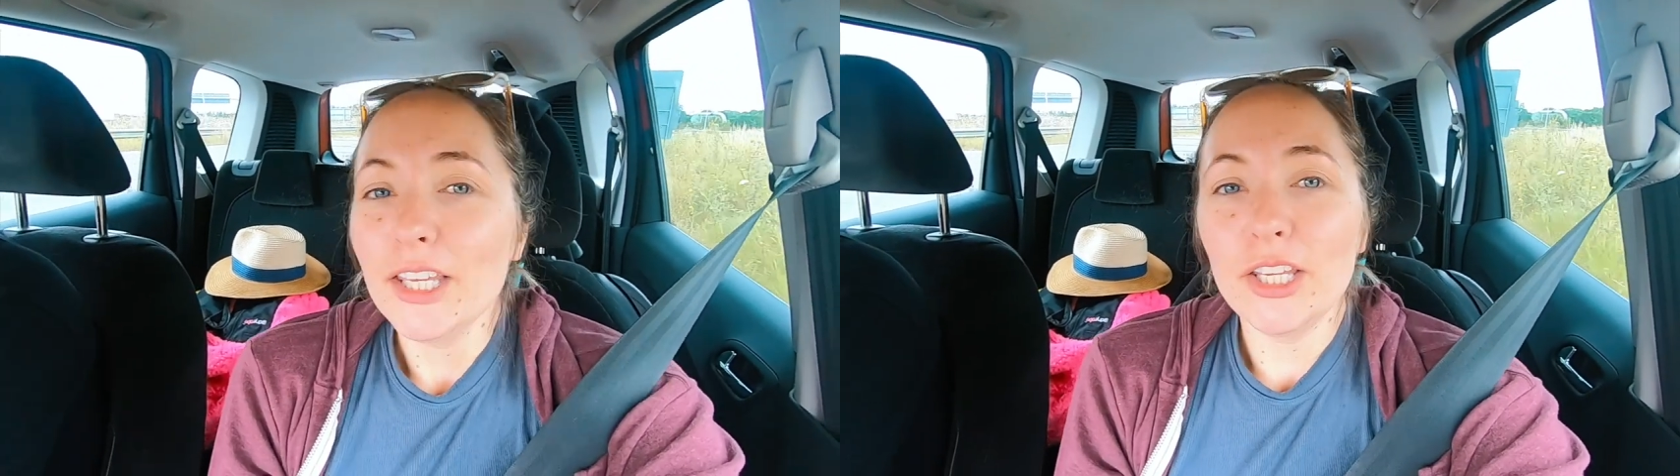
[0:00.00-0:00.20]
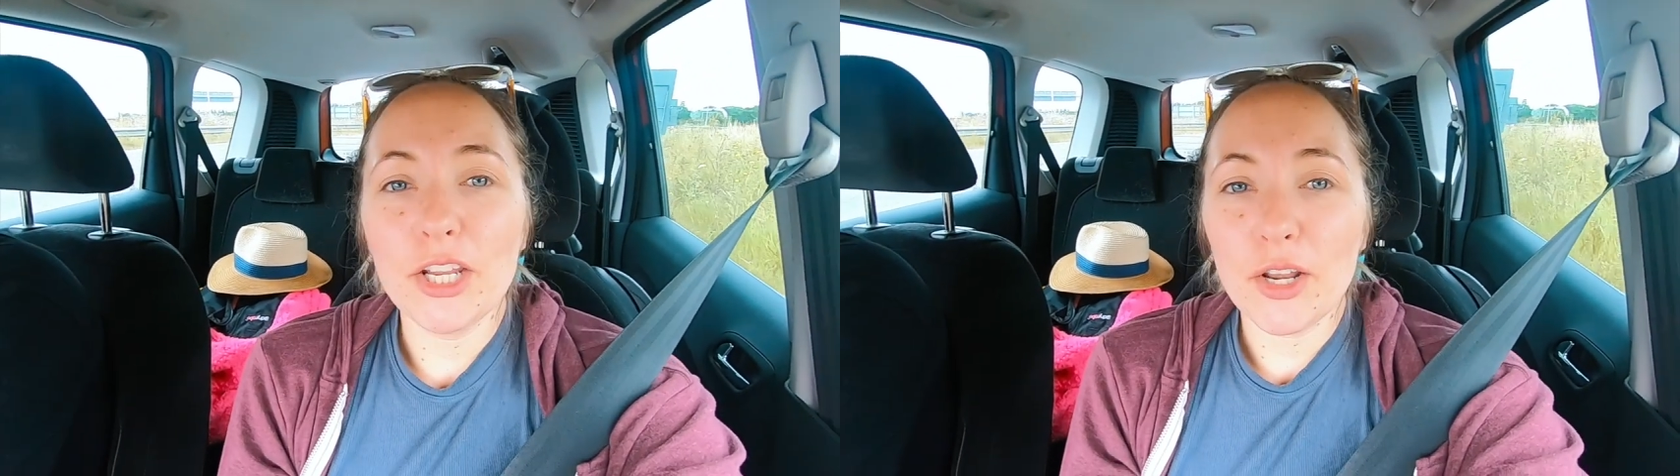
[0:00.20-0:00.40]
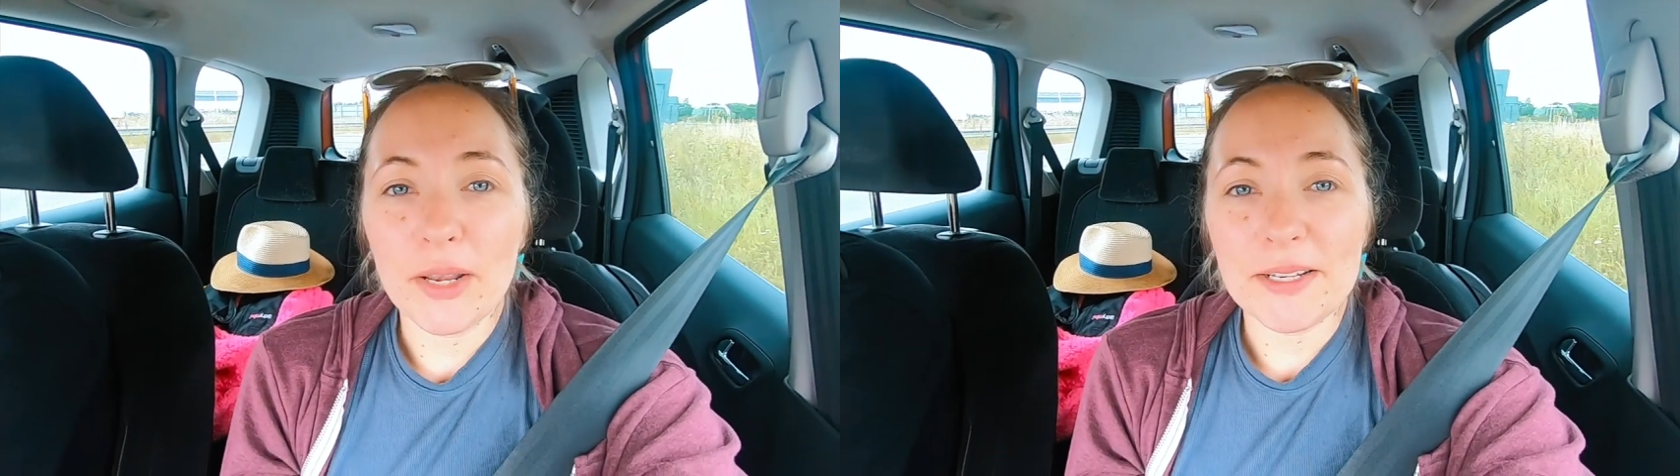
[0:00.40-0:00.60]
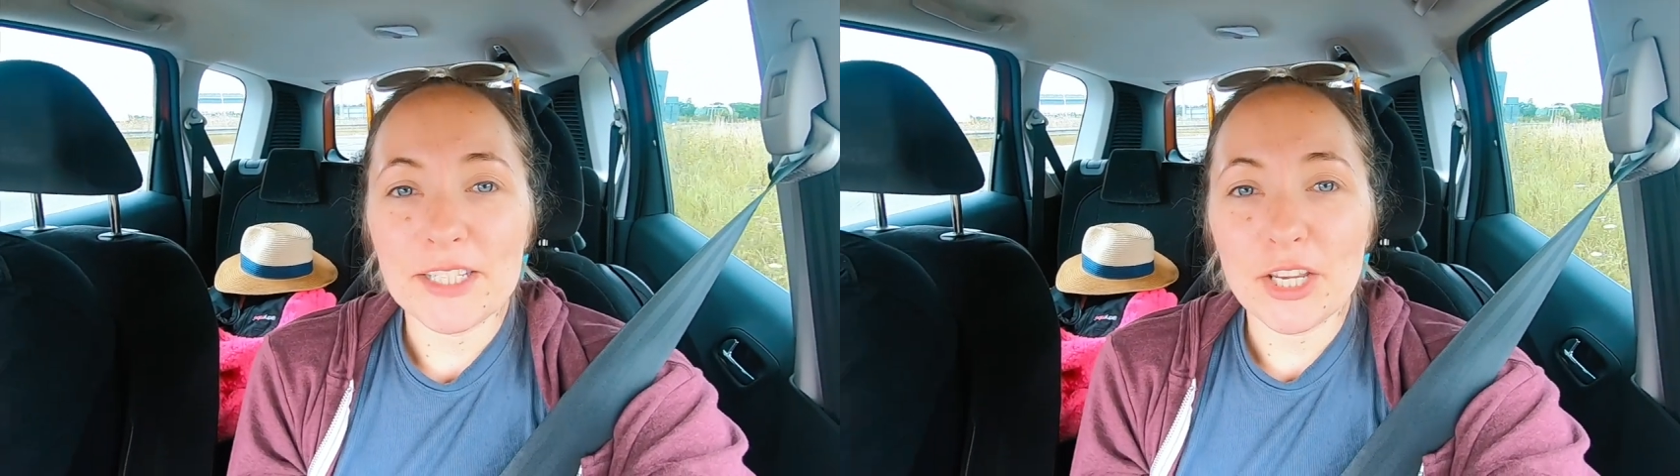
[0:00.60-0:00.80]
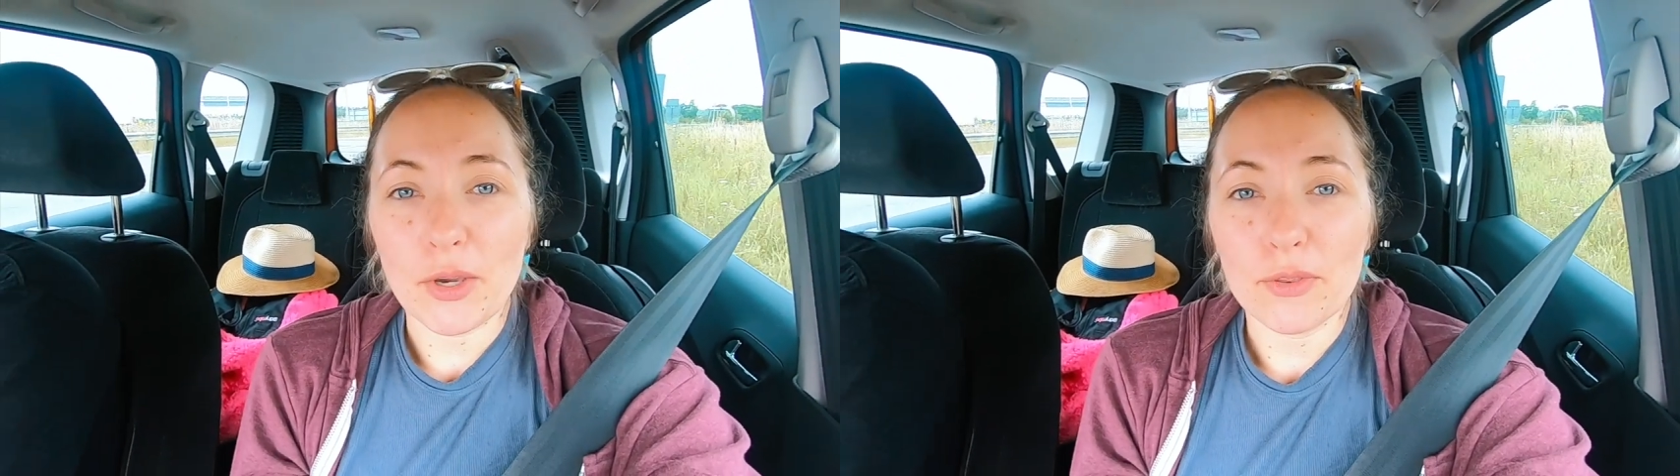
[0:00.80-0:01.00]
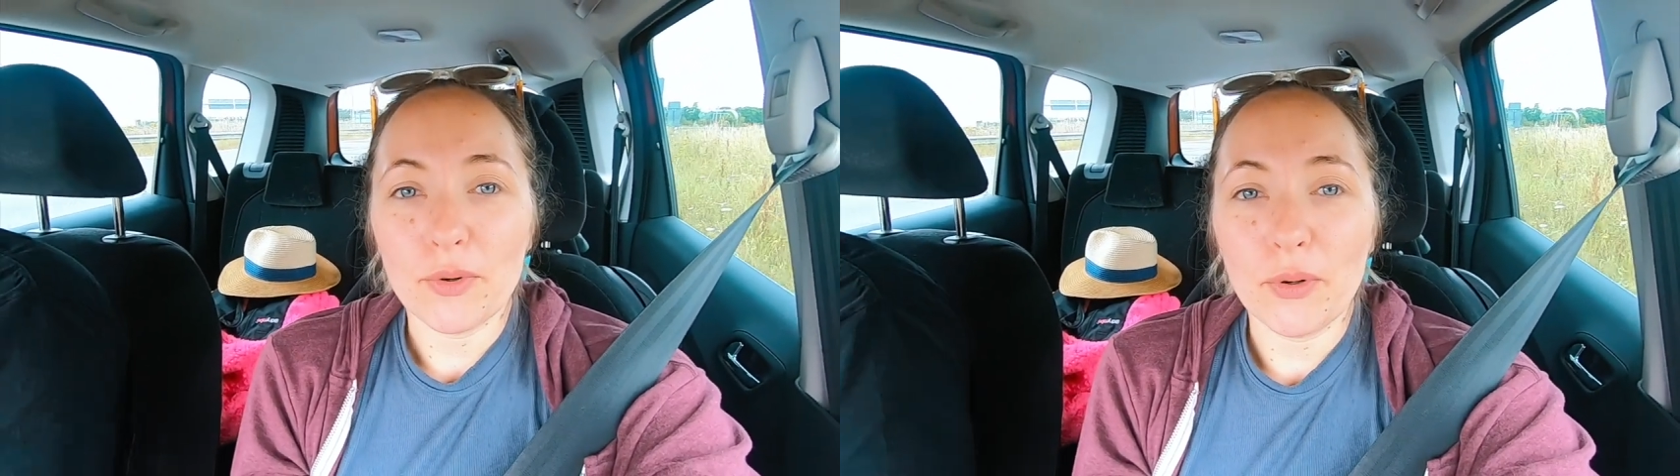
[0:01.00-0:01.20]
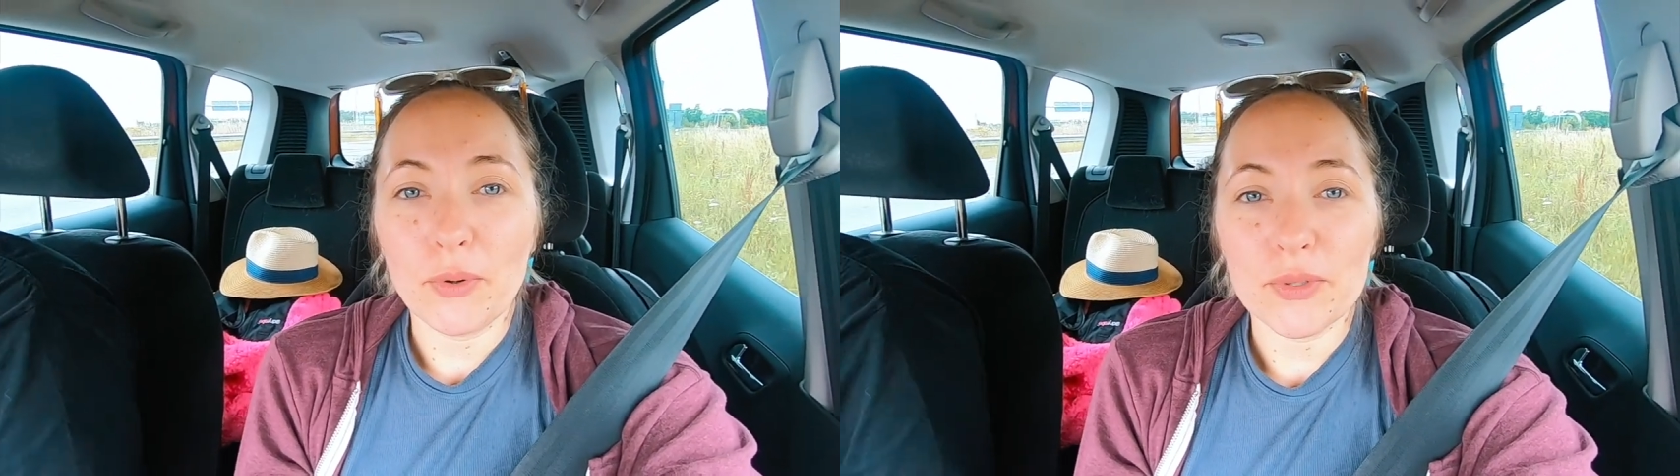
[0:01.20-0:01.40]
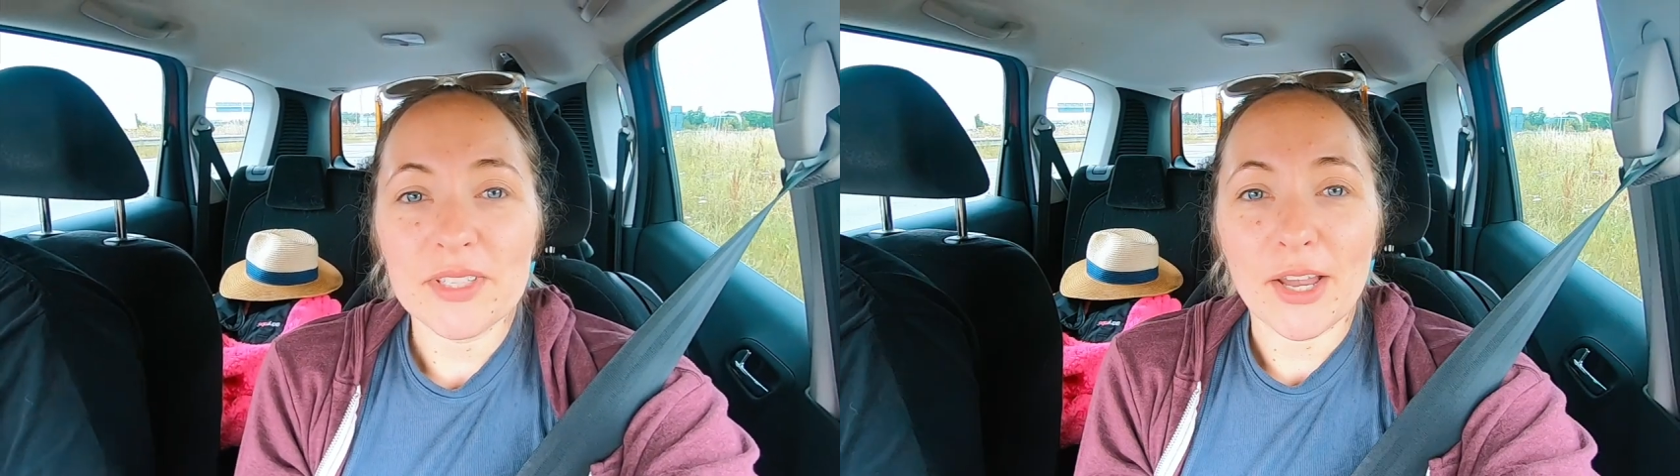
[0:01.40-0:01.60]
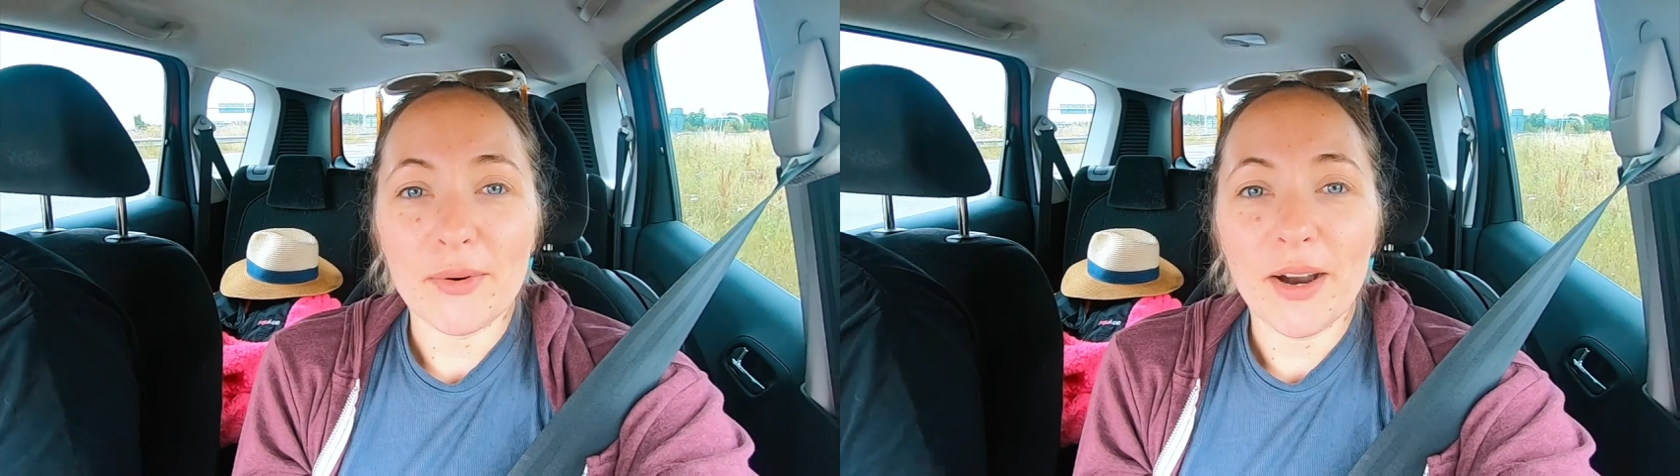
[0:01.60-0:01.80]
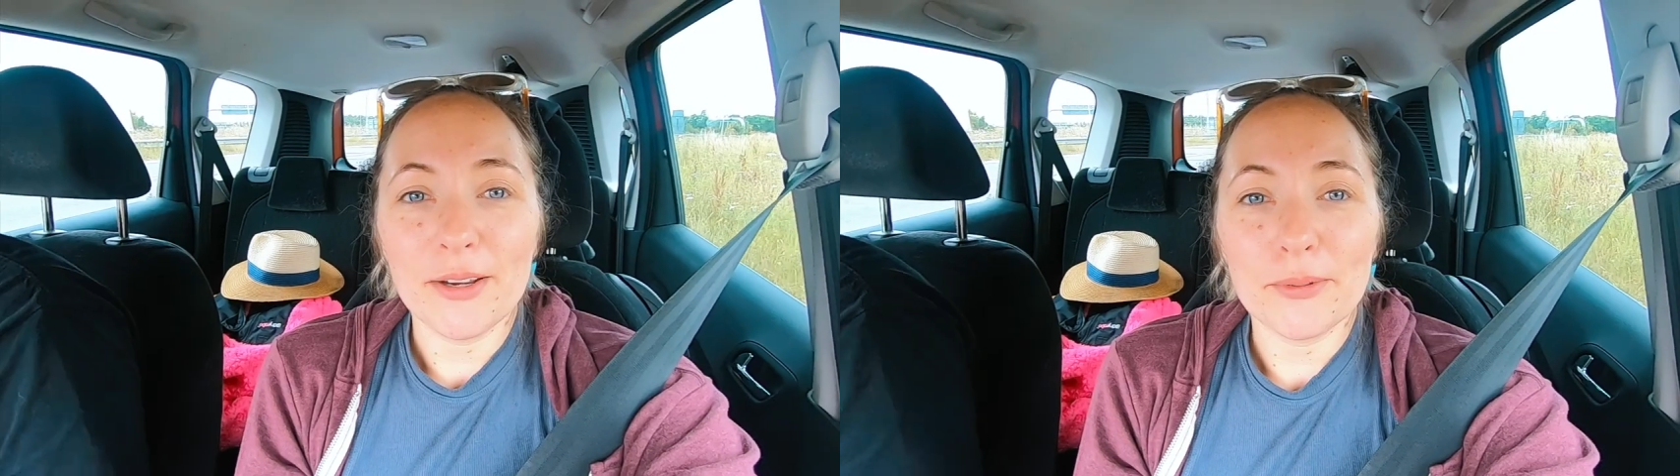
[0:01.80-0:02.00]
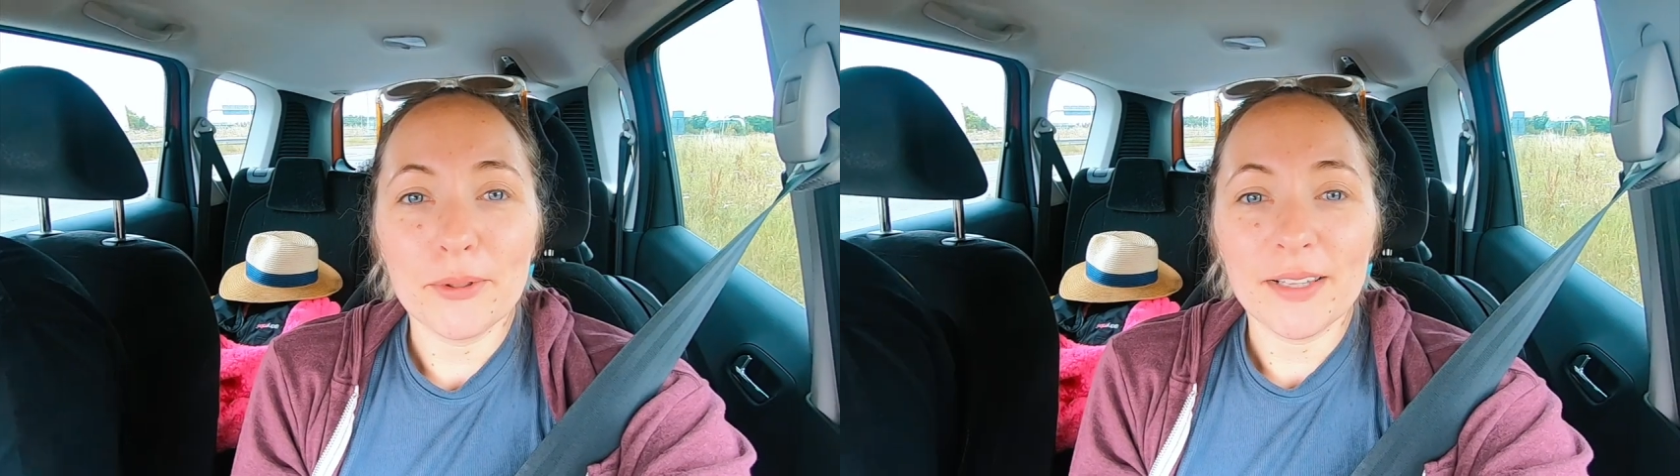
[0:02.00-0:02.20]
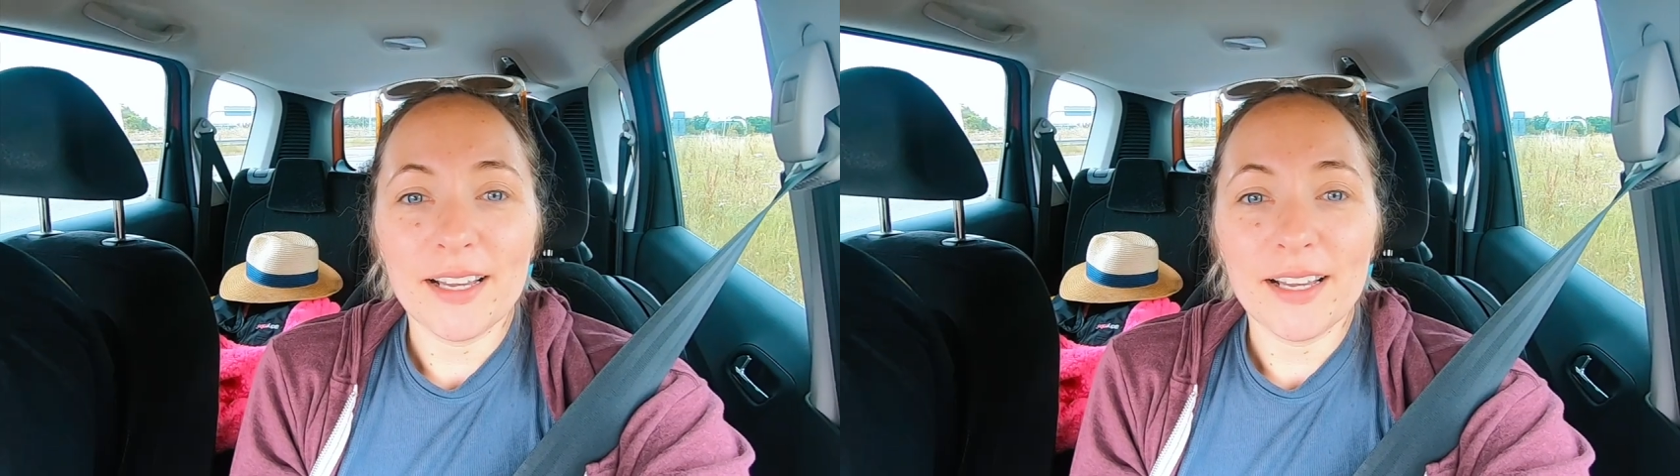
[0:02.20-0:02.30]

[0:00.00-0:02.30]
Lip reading: You don't need me to go through it all, so I will